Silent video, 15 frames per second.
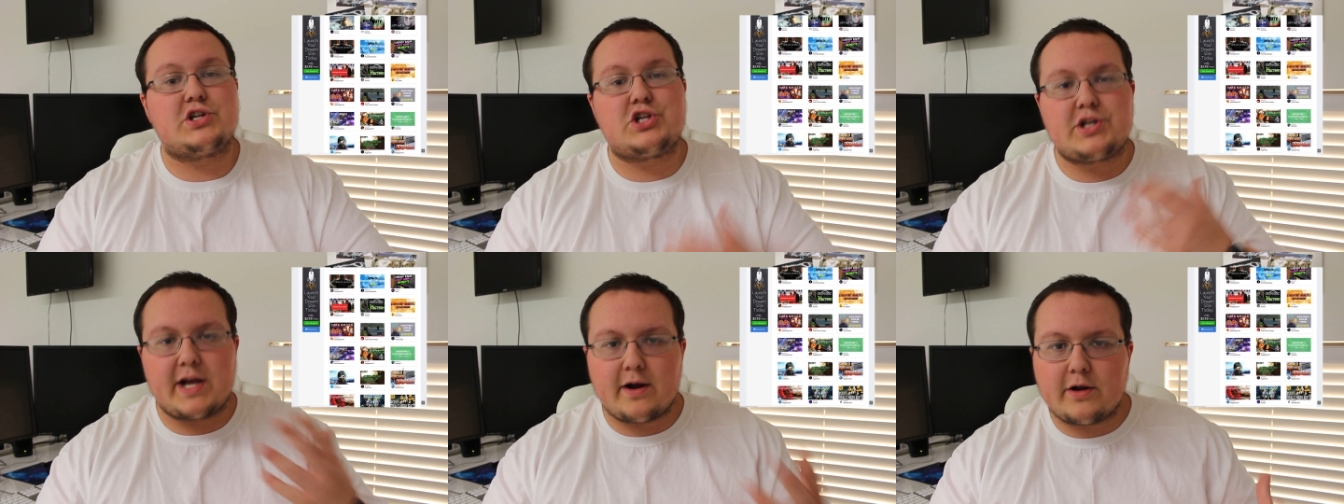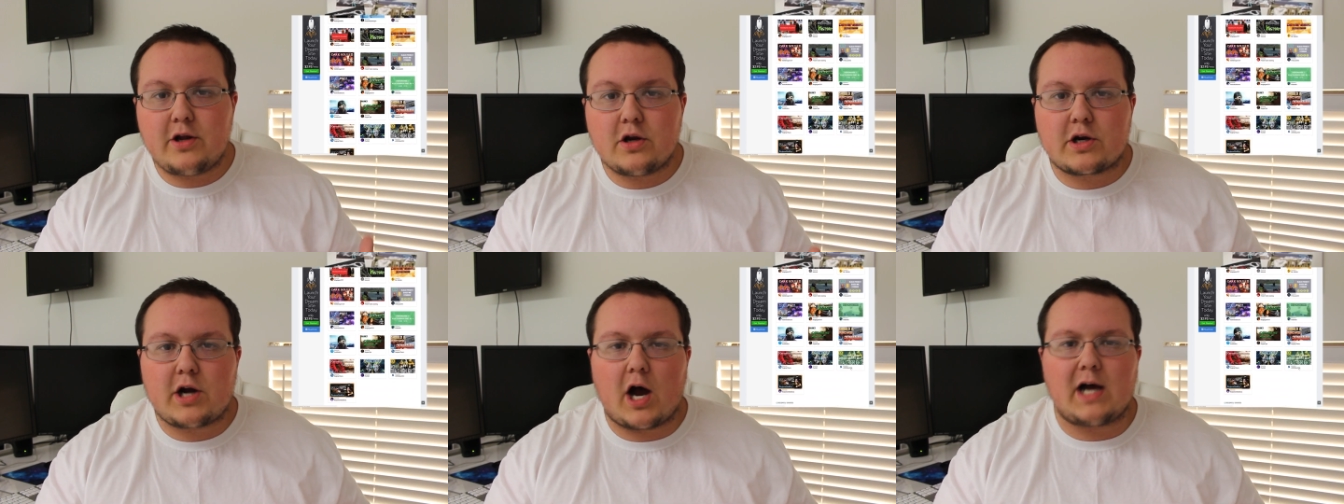share
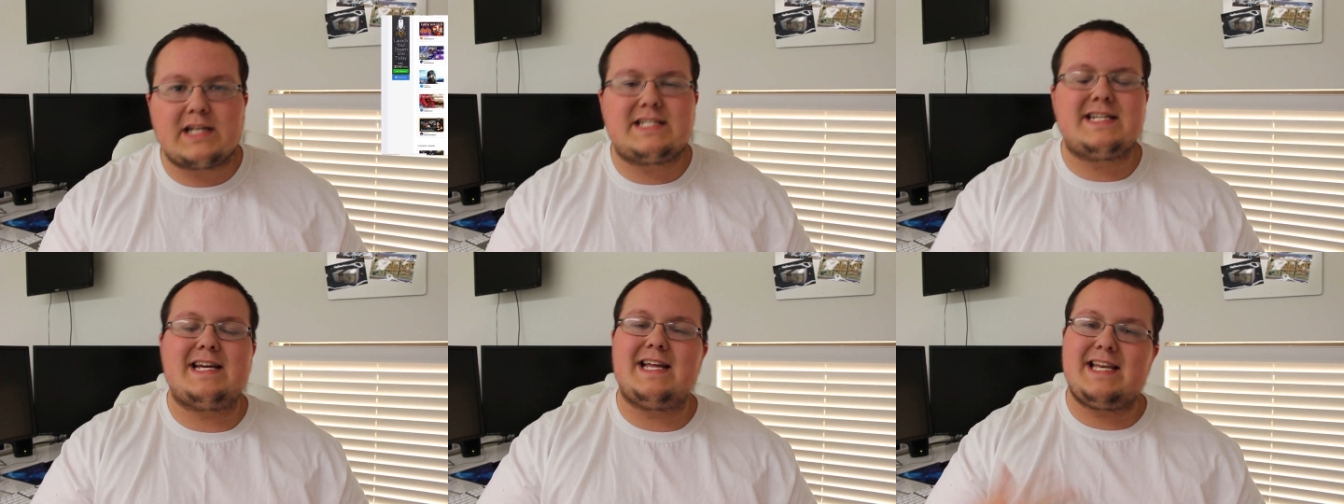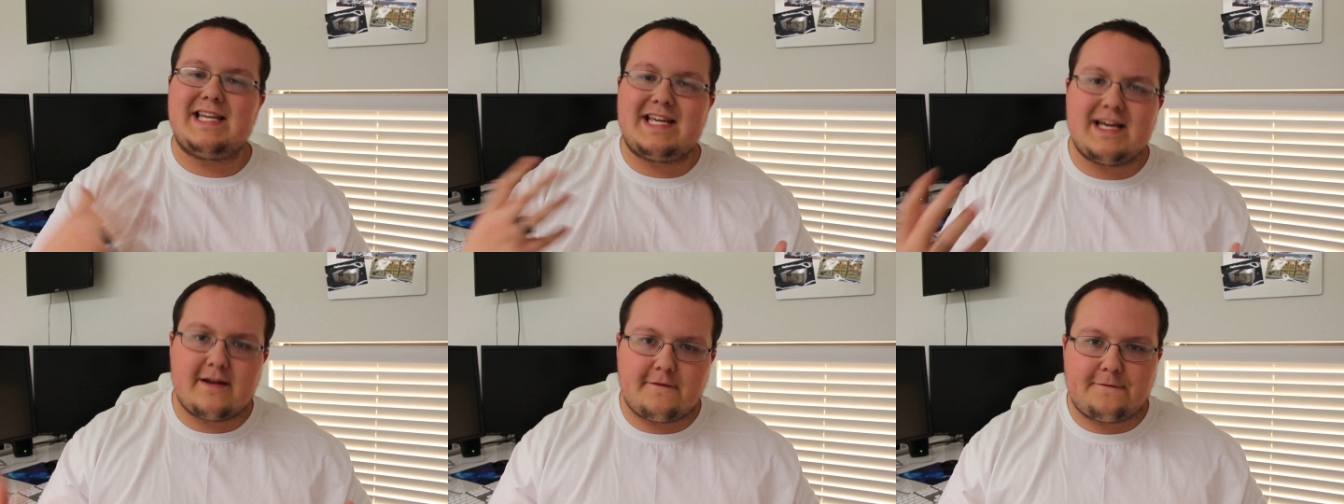your content,
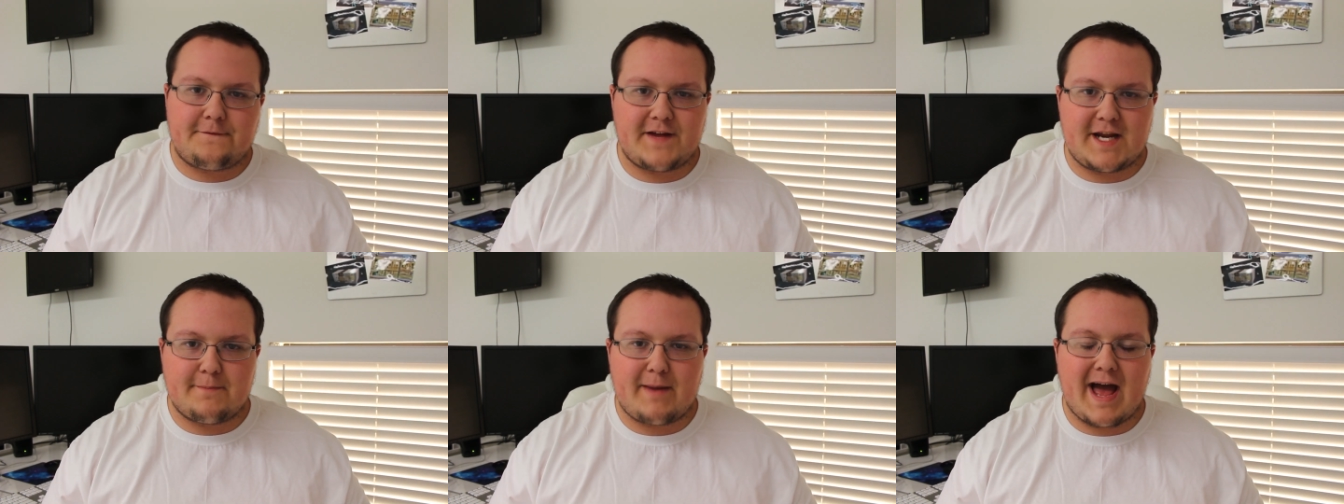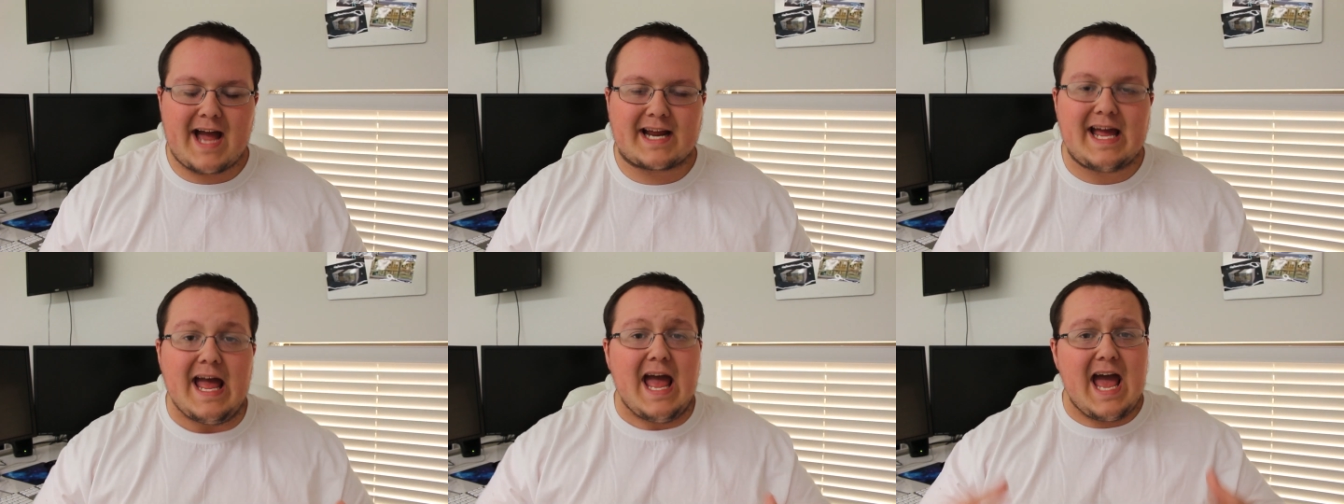get feedback,